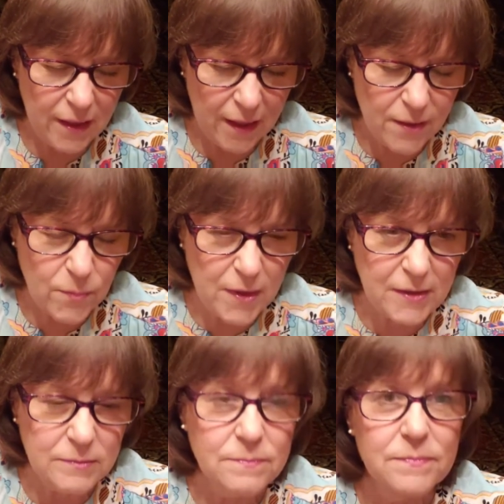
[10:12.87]

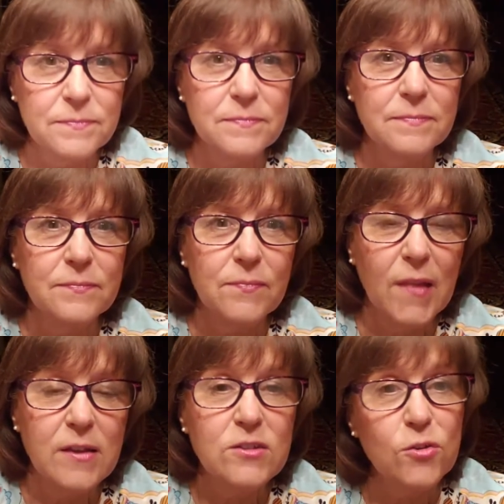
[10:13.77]
amen.
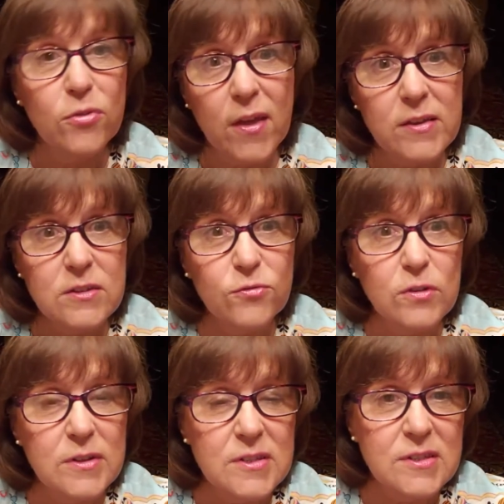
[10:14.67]
So thanks for
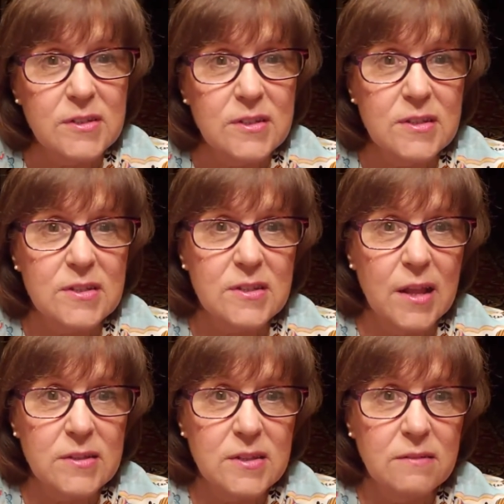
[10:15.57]
listening to this
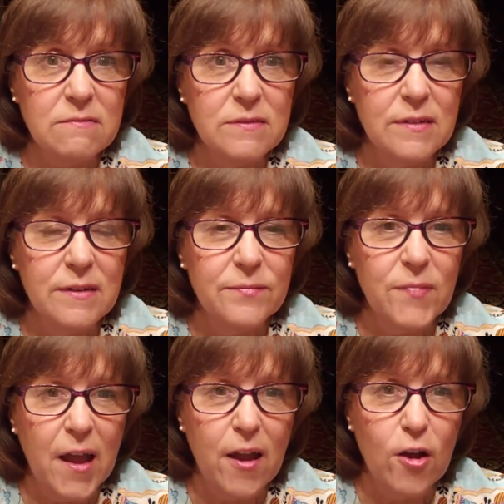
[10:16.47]
lesson.
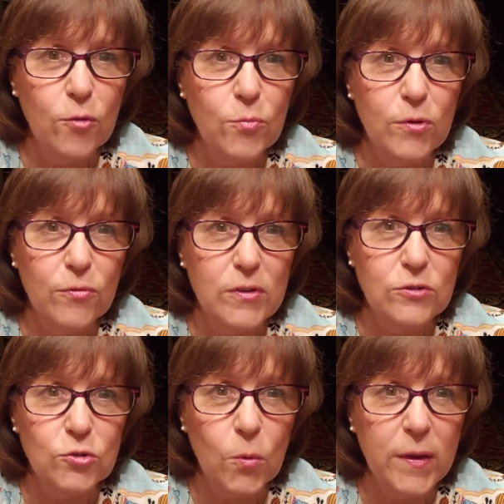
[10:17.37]
I hope you've
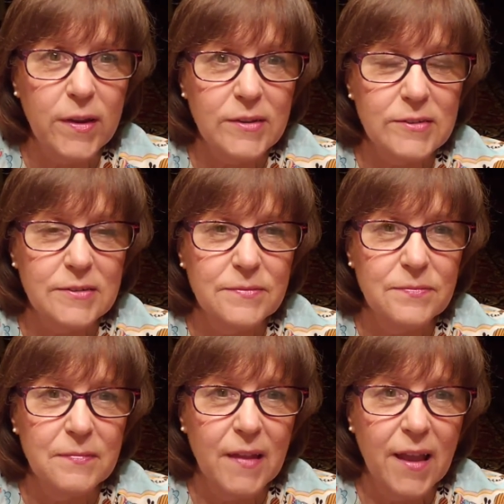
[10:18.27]
enjoyed it.
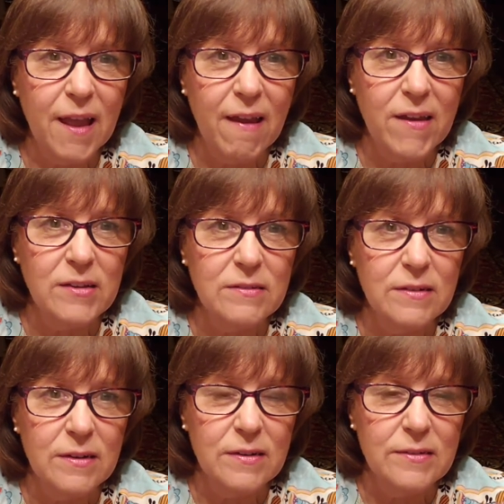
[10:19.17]
And
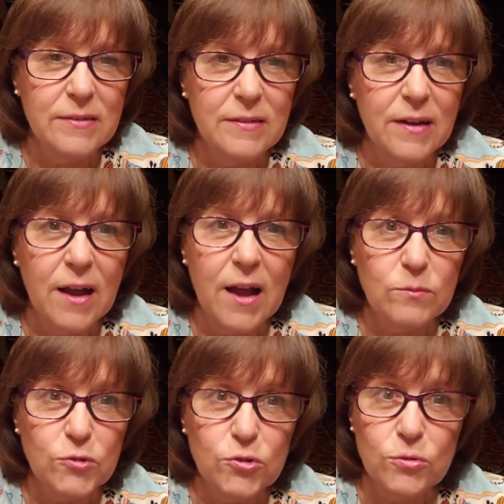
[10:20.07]

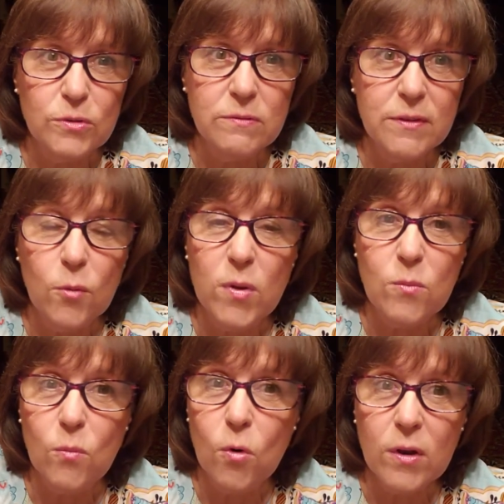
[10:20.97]
I'm sure there'll be
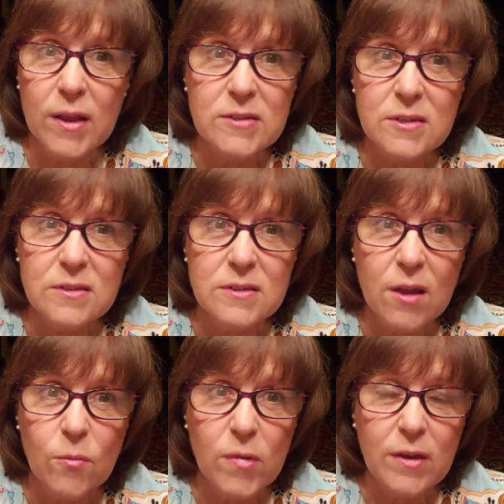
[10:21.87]
more lessons
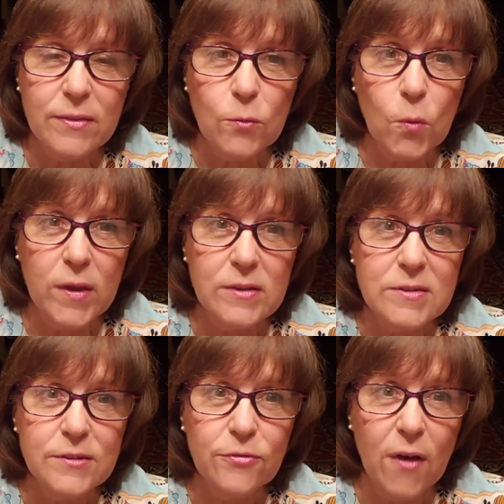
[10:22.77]
coming in the
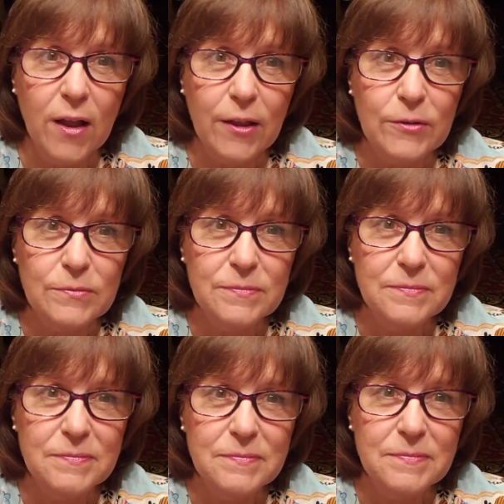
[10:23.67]
weeks to follow.
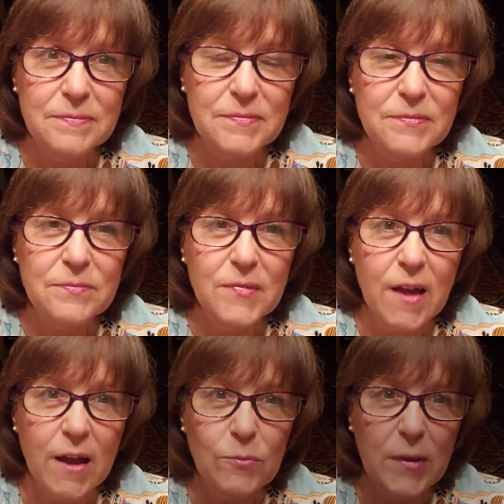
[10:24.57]

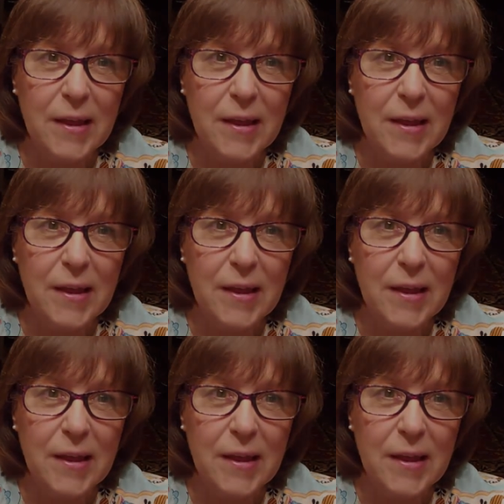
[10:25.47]
God